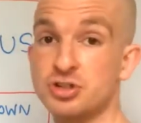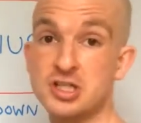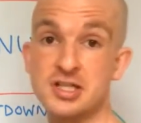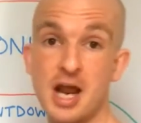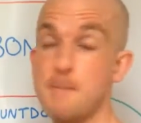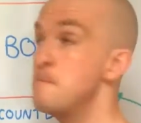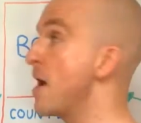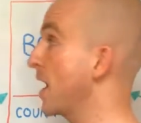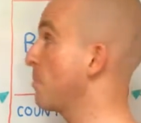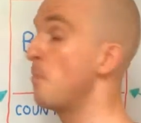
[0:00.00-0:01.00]
to say
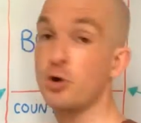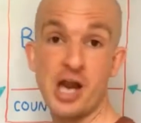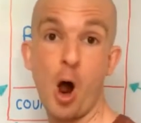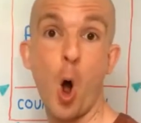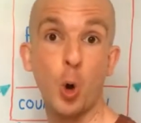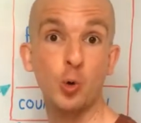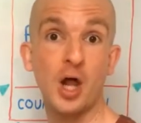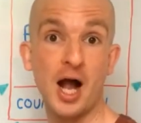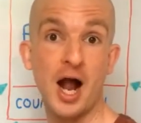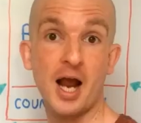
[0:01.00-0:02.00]
make money
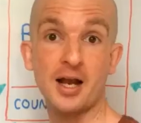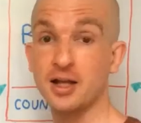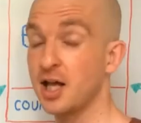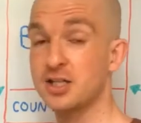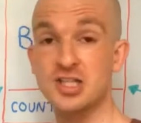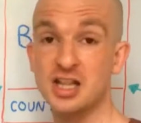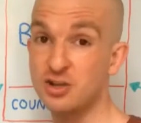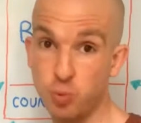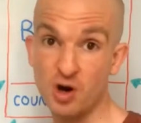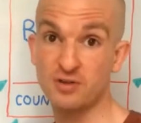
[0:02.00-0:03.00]
online. And like I said,
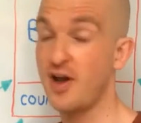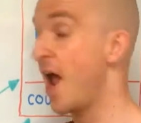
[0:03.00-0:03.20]
this works for